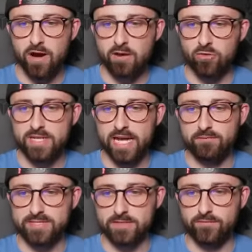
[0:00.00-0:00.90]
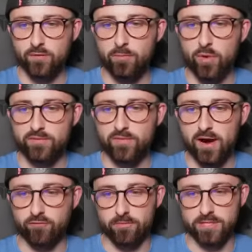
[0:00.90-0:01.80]
Dyer or Davies at 4.5
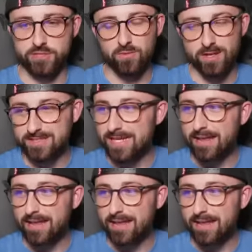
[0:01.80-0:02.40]
are on my shortlist.